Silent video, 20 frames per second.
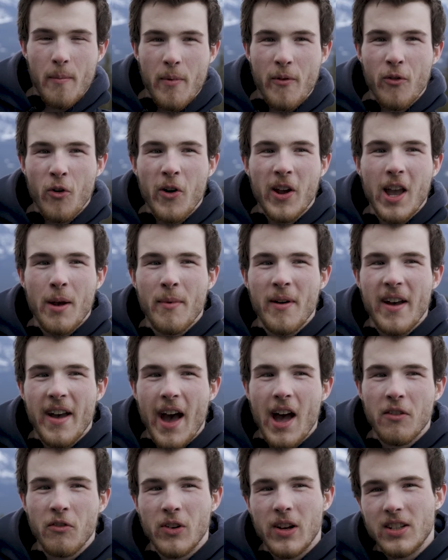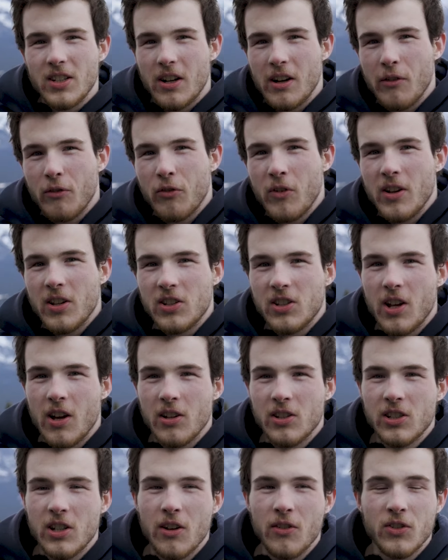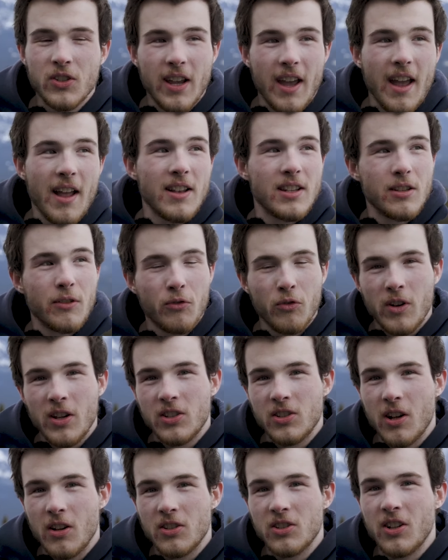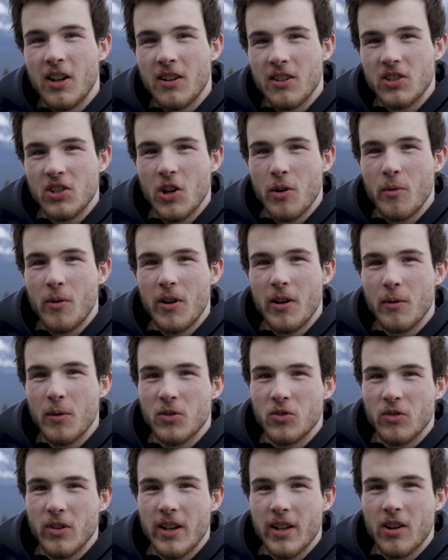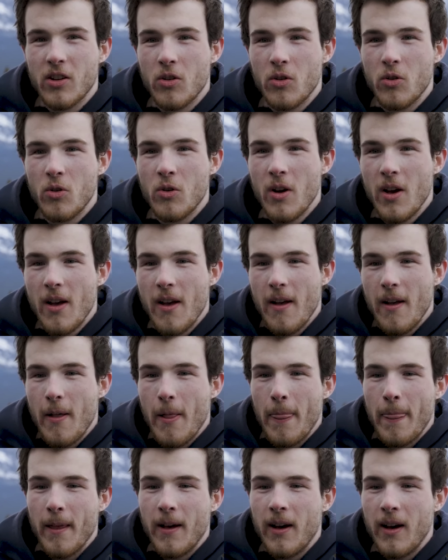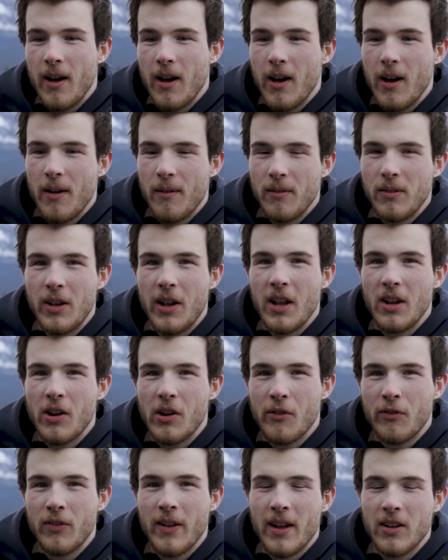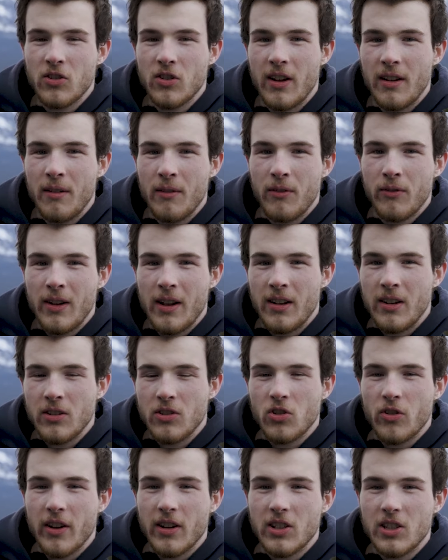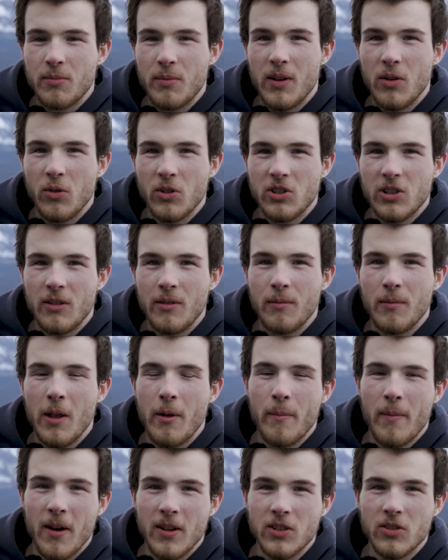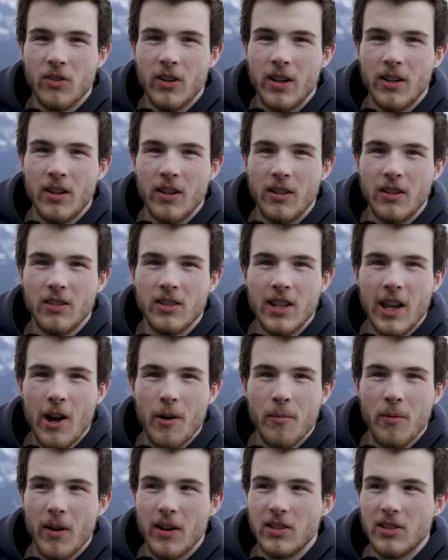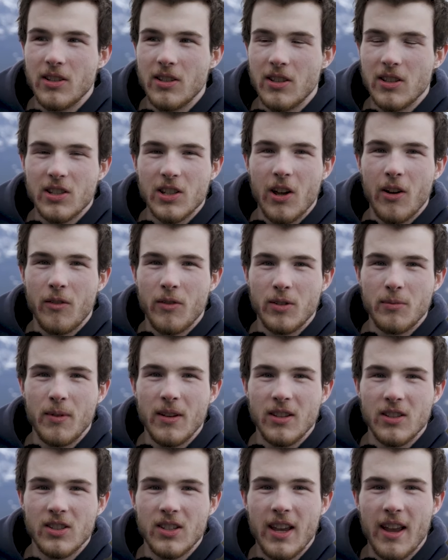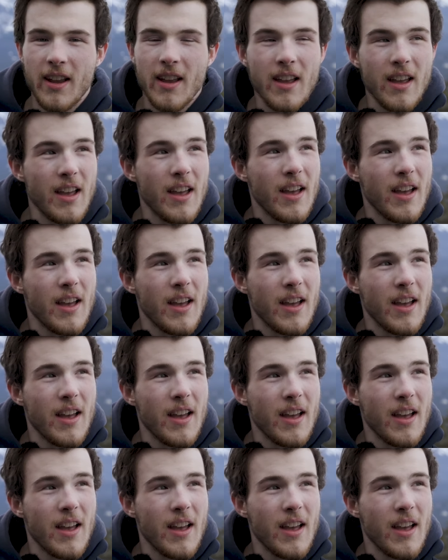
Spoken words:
Before I came out, I hadn't really done any freestyle stuff, so getting into the freestyle side of snowboarding was really cool. Learning a load of flatland tricks has been awesome, like buttering and tail presses and stuff has been sick.